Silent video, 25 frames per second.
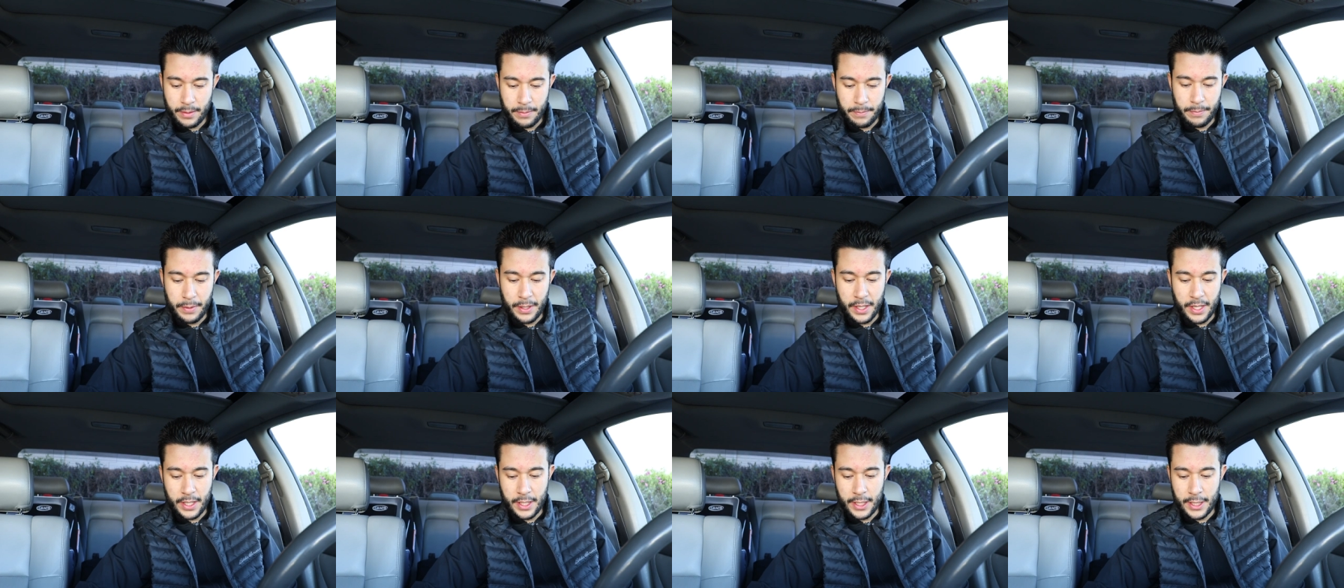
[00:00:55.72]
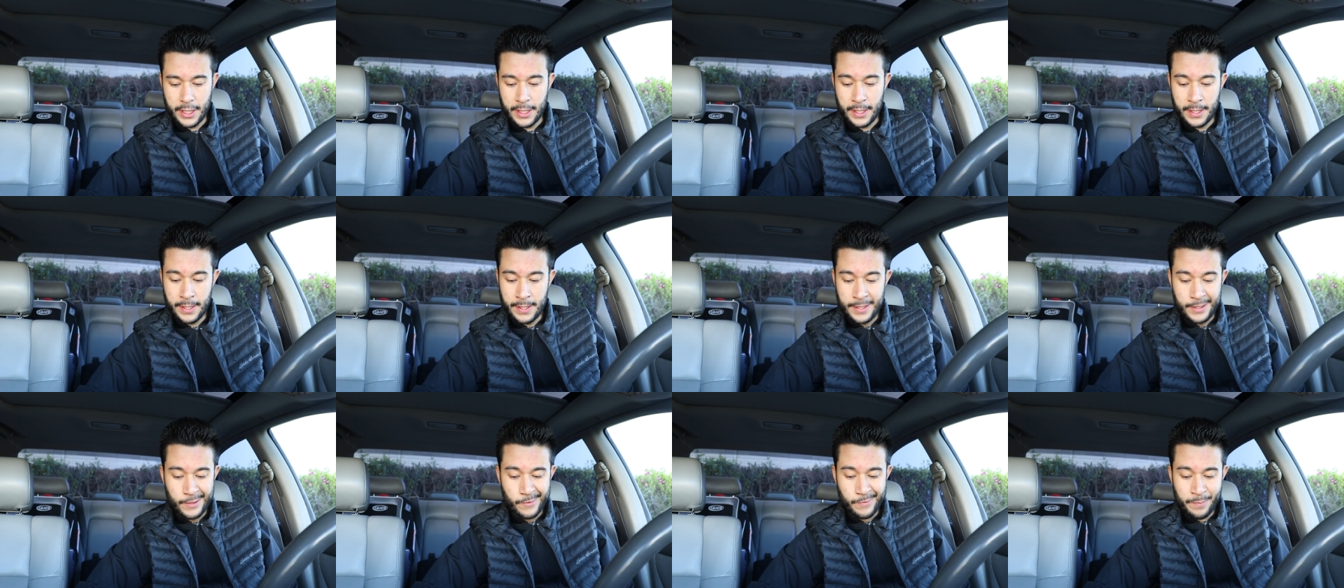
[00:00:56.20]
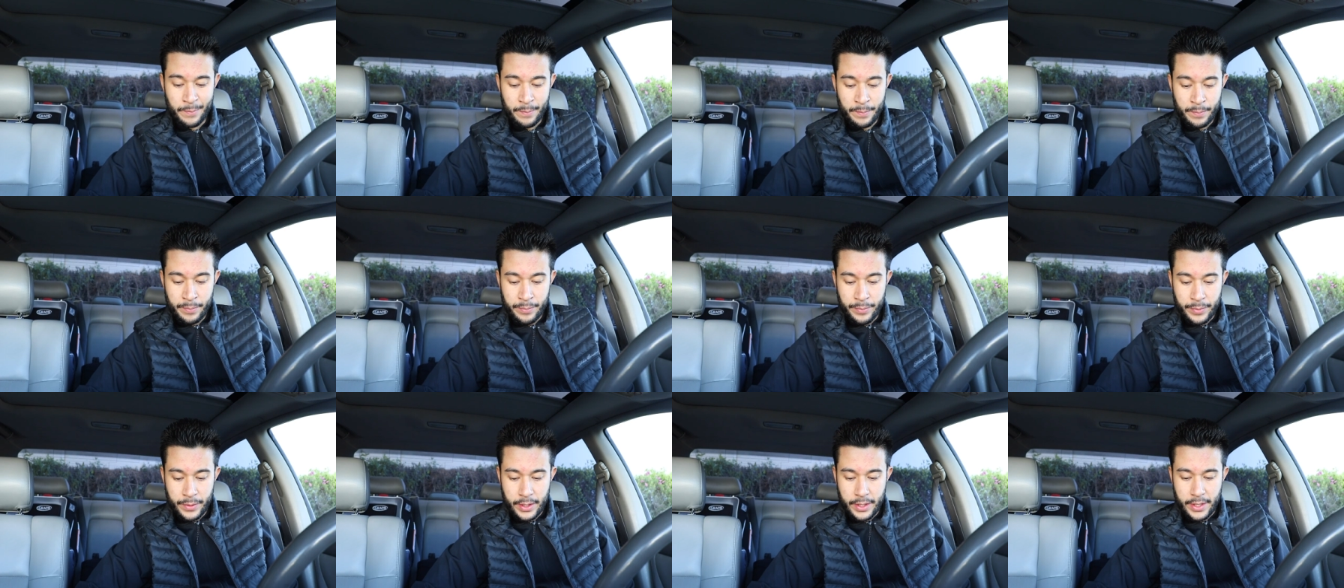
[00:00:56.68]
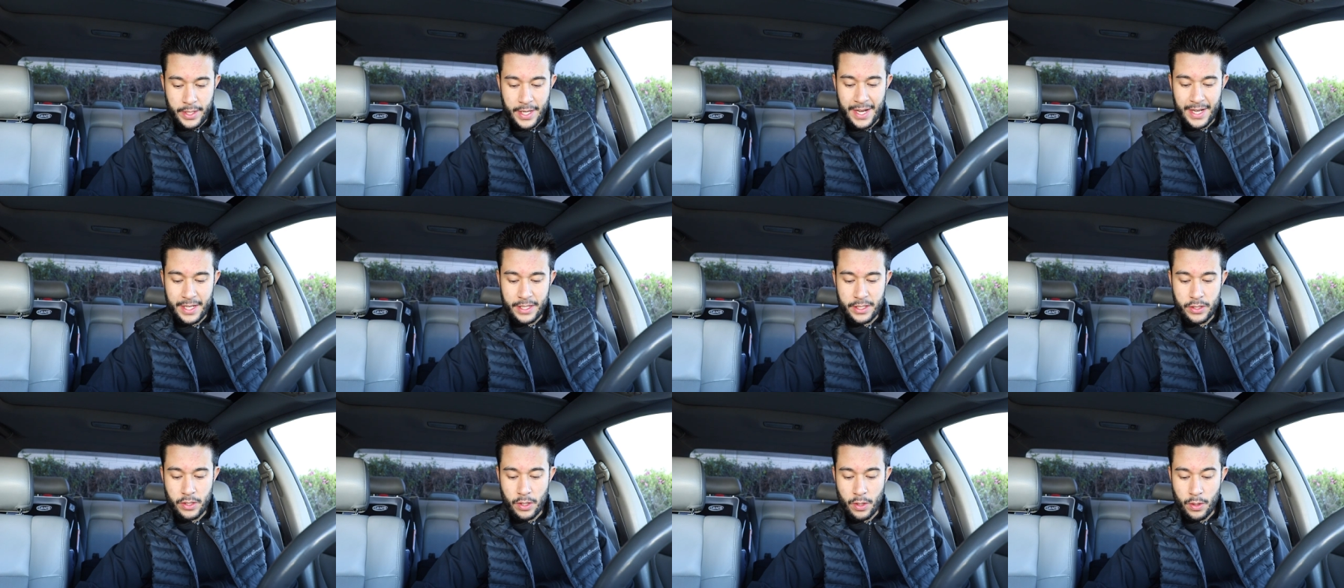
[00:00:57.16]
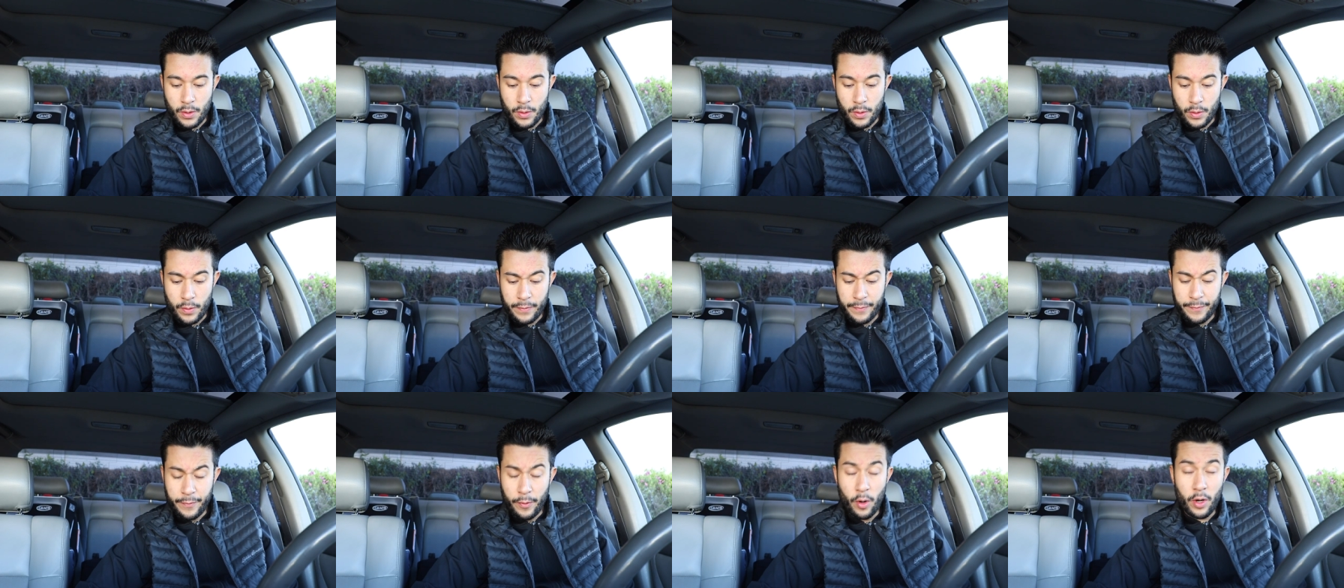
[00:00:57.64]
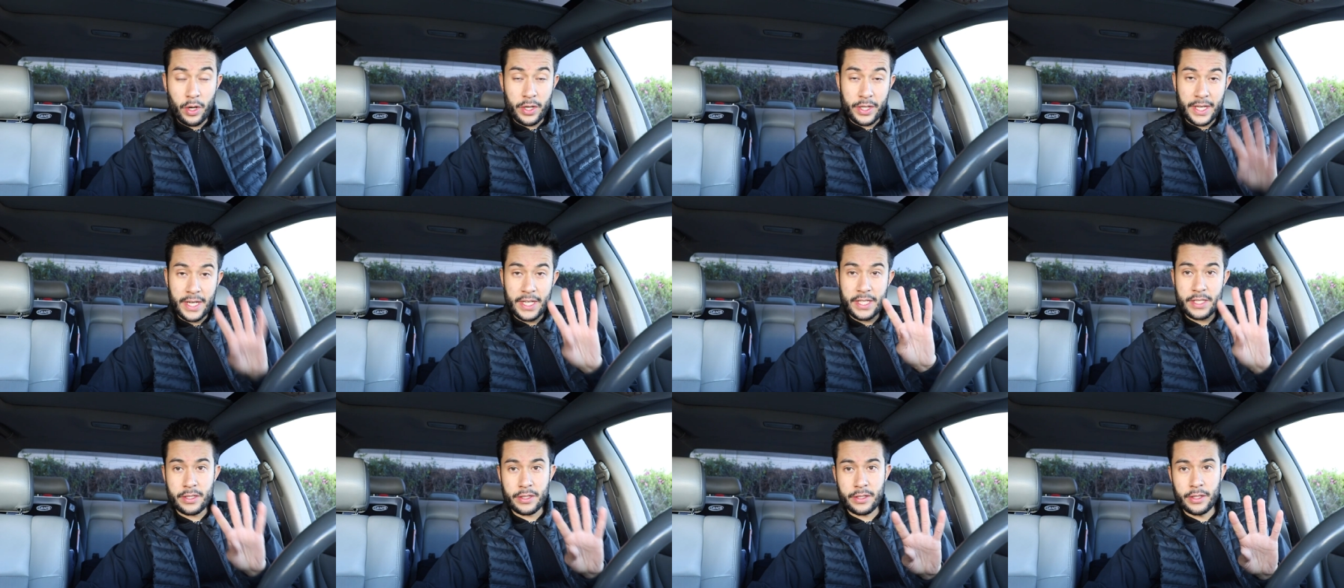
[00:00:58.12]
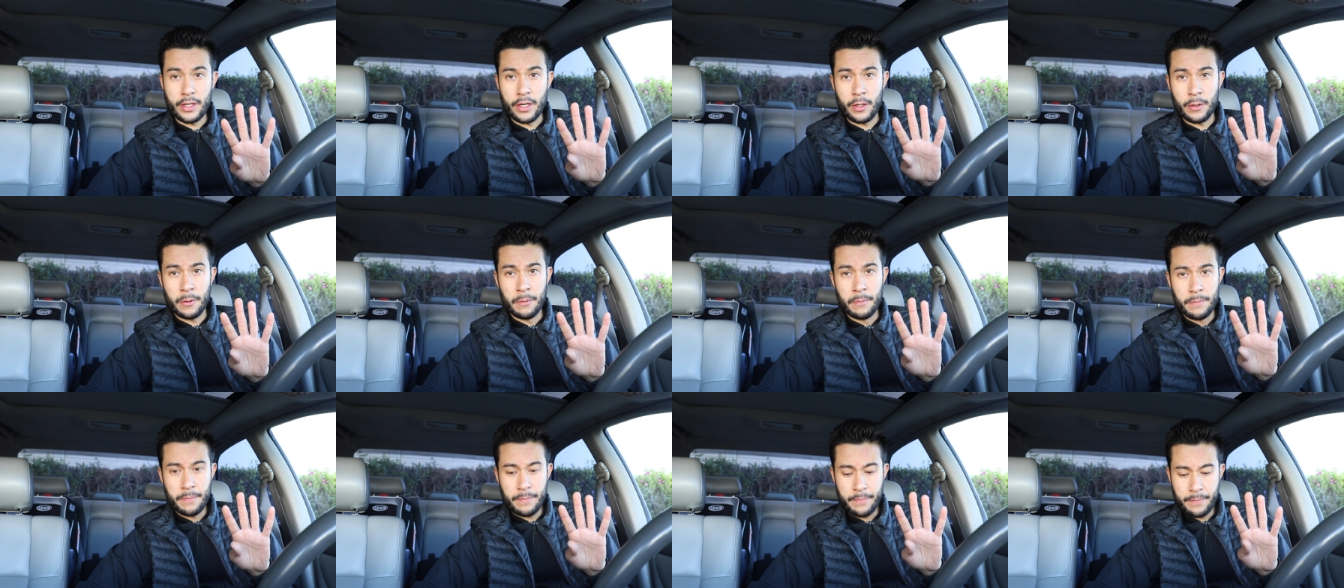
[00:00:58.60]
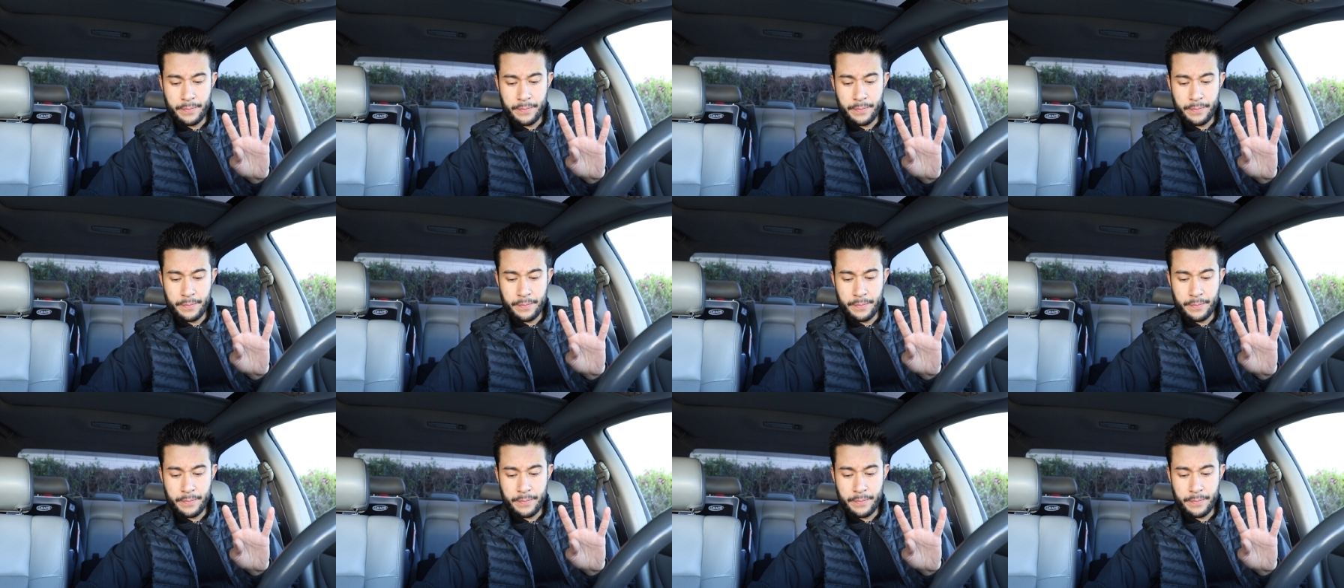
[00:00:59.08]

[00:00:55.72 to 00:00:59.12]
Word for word: but uh, yeah, so four days ago,